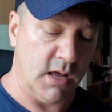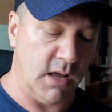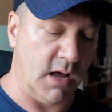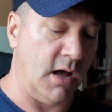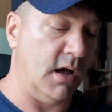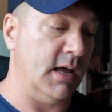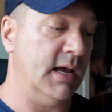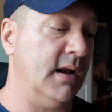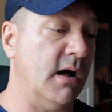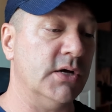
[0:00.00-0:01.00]

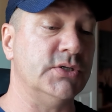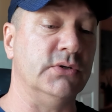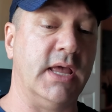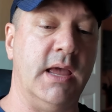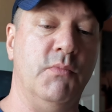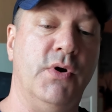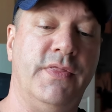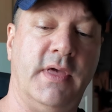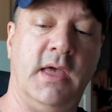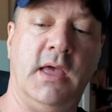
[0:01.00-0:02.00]
It also came
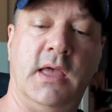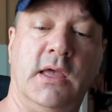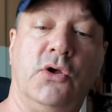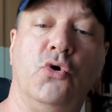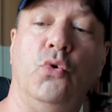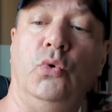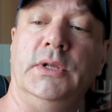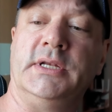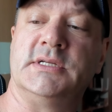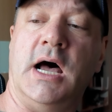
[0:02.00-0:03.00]
with a
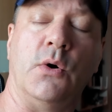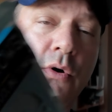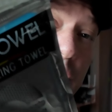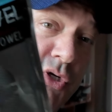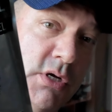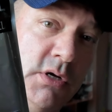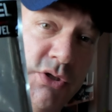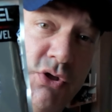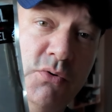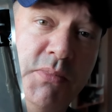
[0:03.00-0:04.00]
cooling tower, a
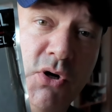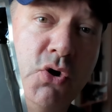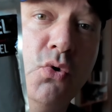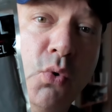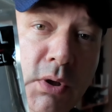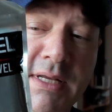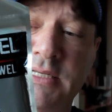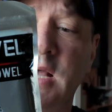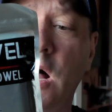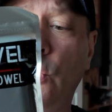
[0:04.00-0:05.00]
super cooling
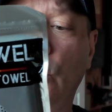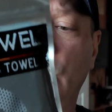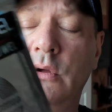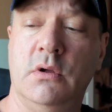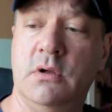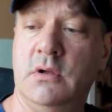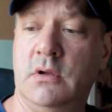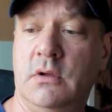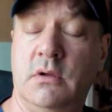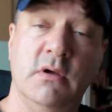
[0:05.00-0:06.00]
towel.
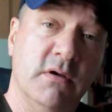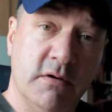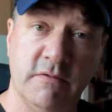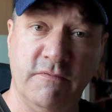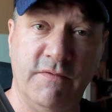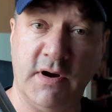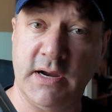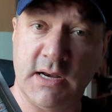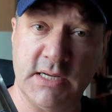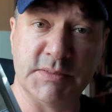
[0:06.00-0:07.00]

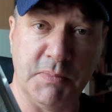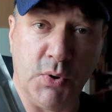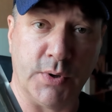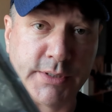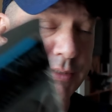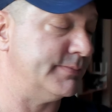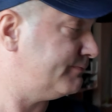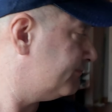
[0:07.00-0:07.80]
Very nice bonus.